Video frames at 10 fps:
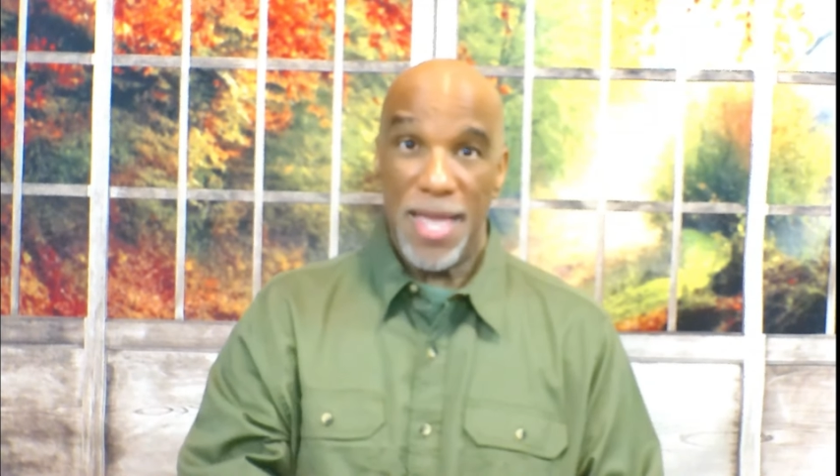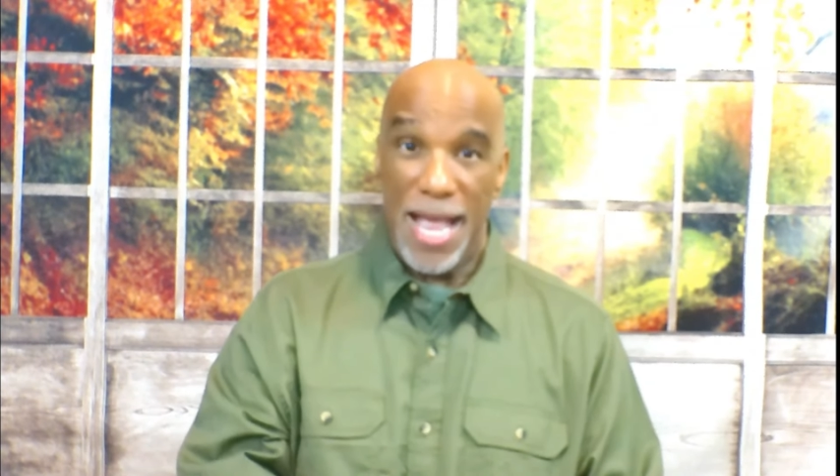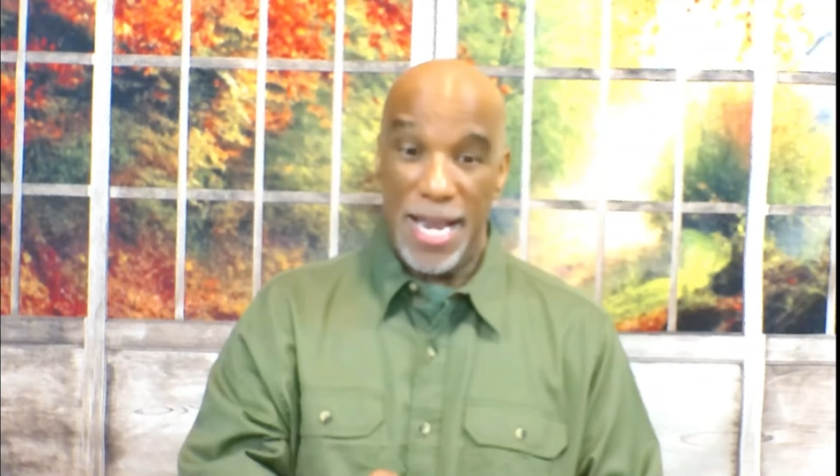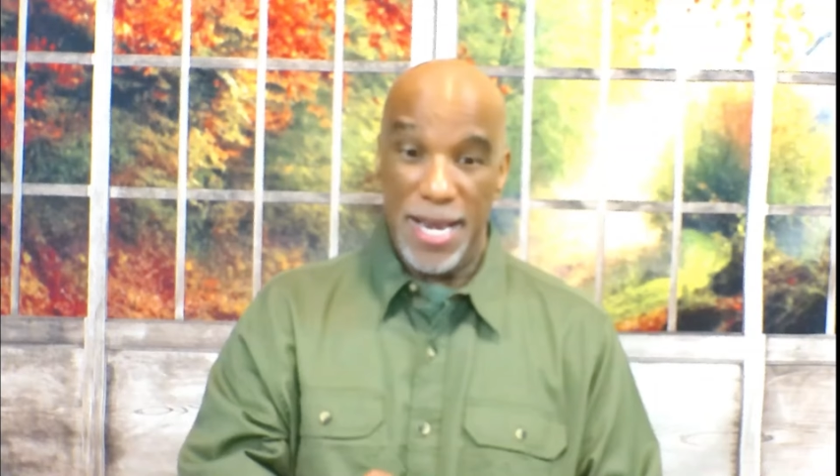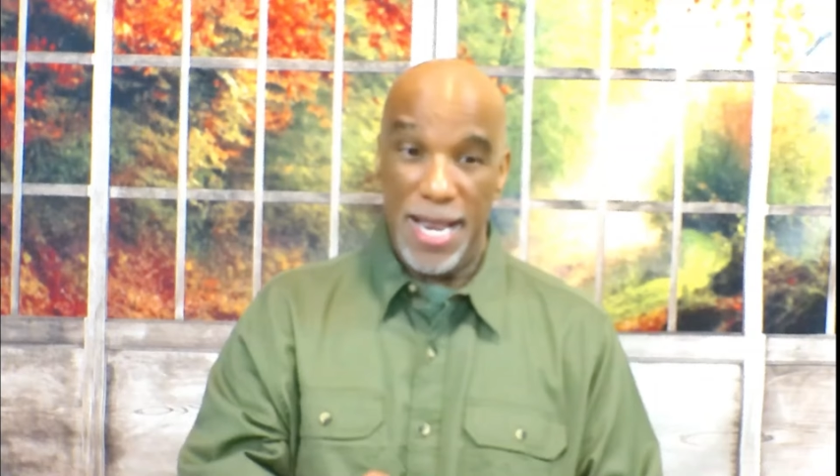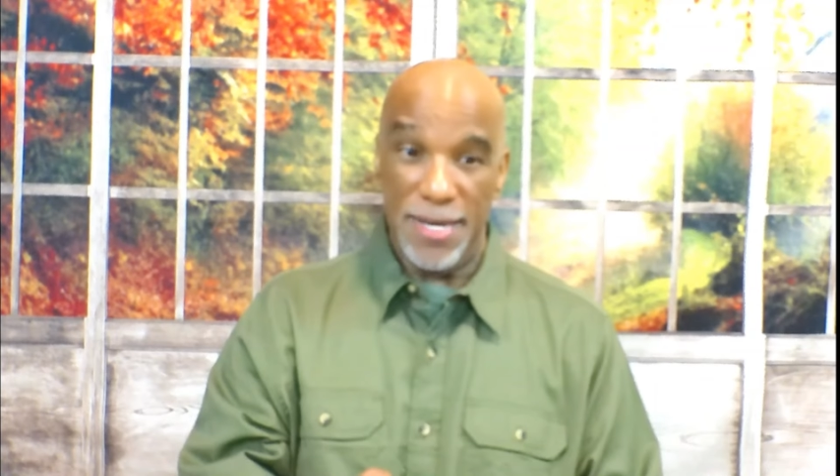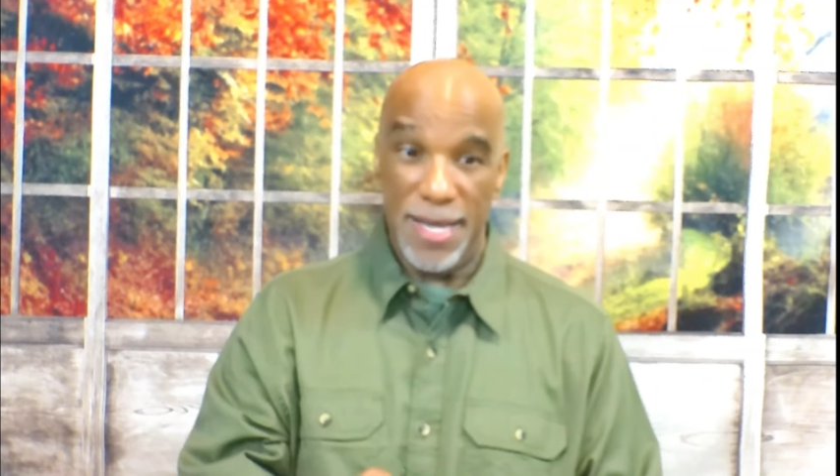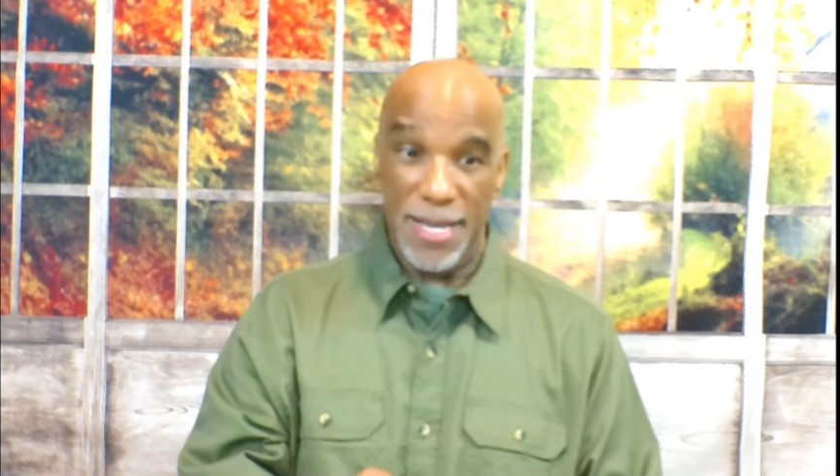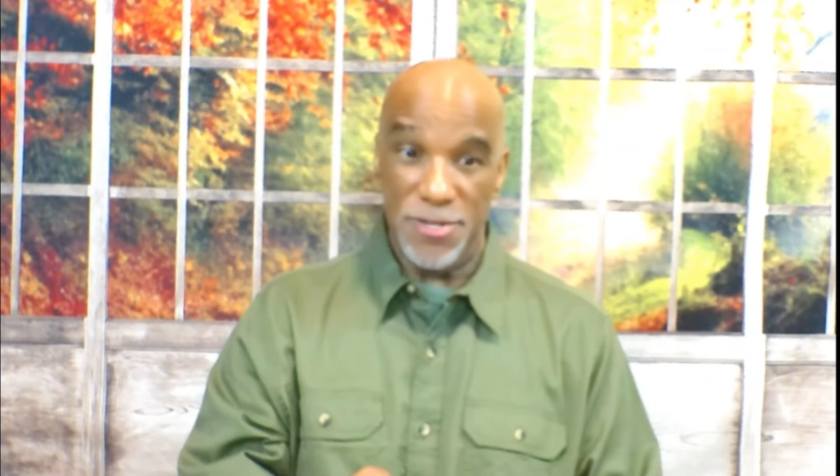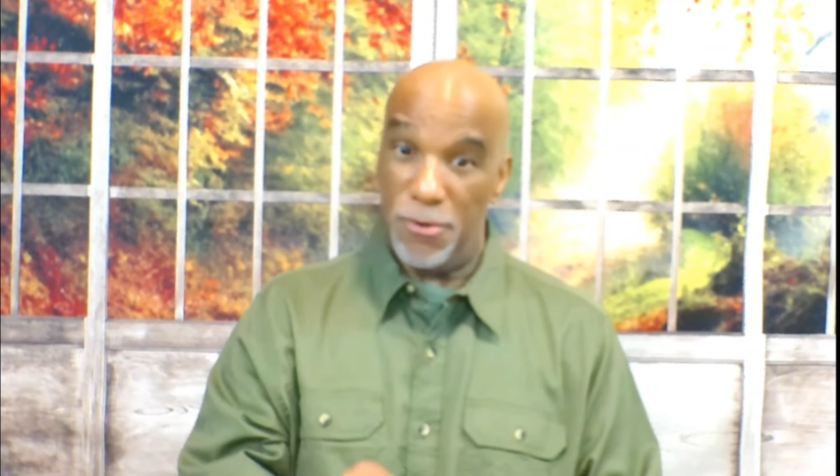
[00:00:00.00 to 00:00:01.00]
and
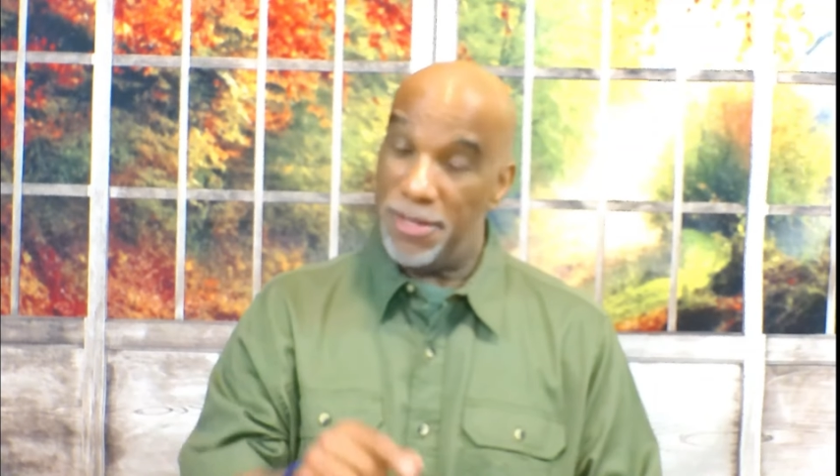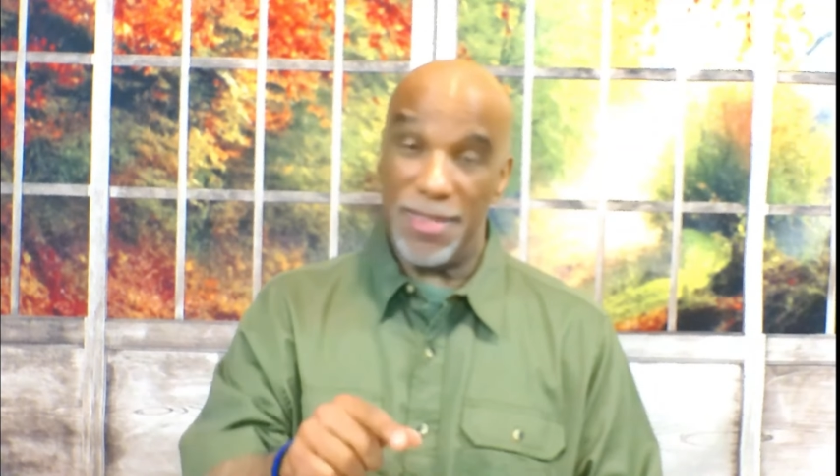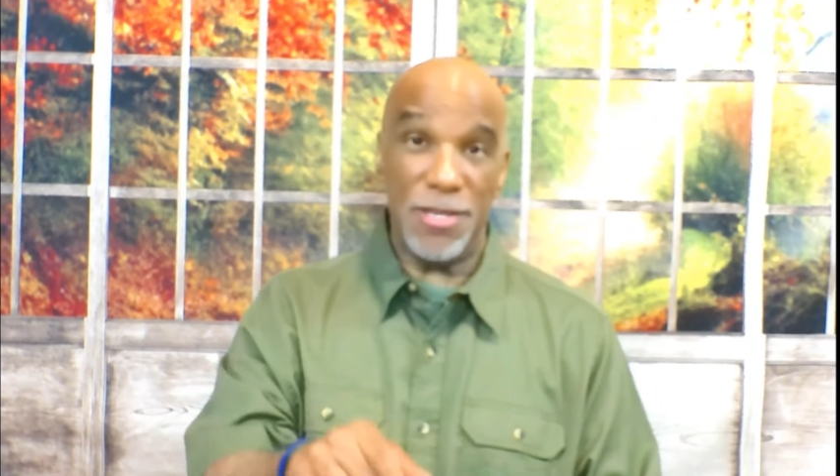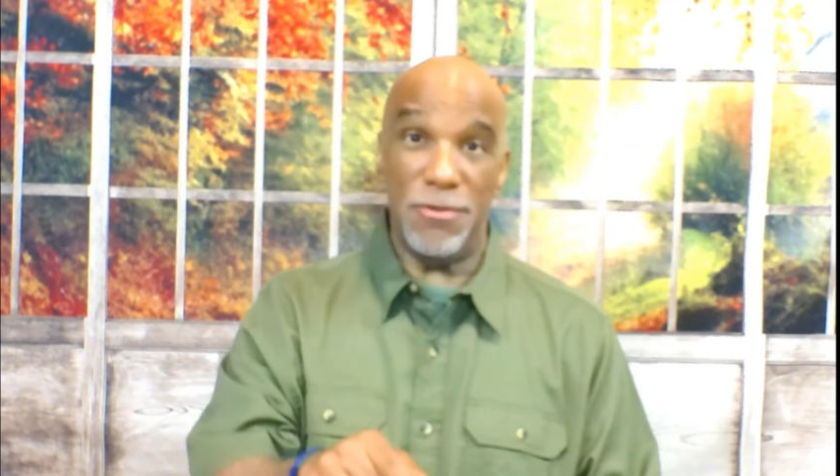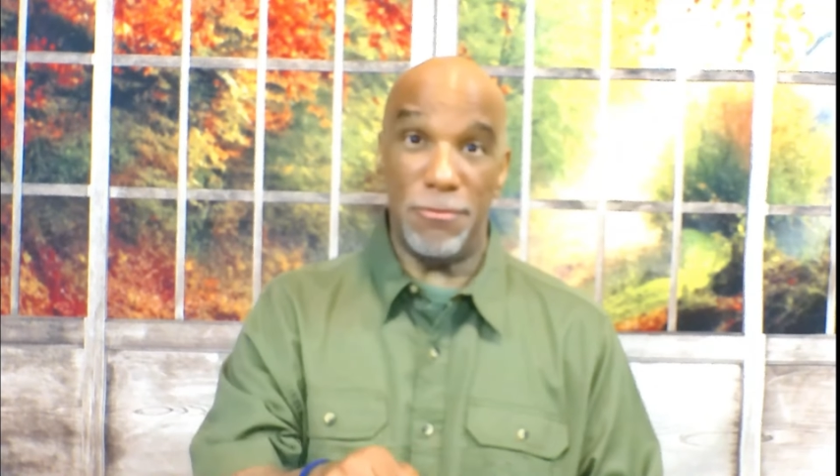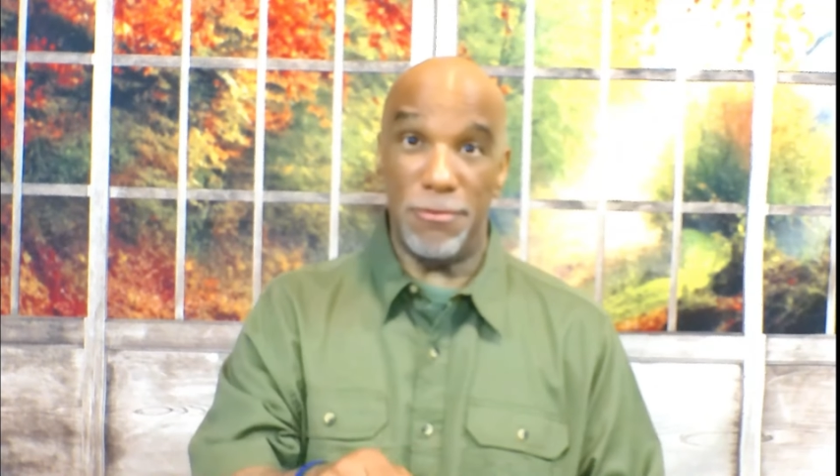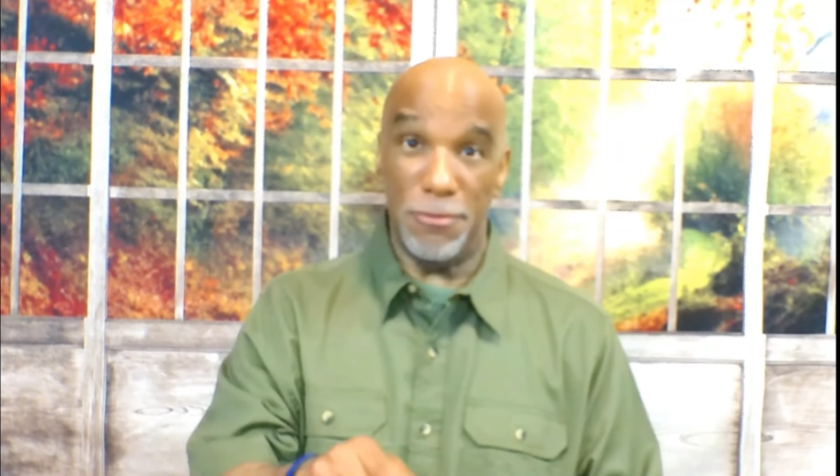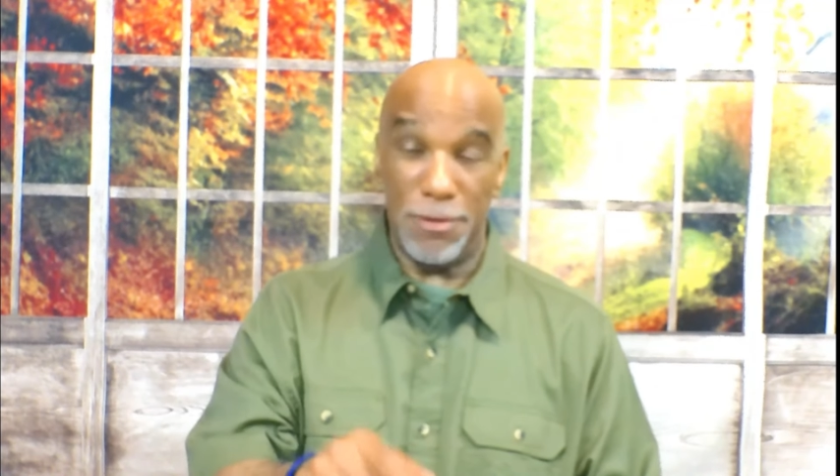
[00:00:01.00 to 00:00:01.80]
the only thing you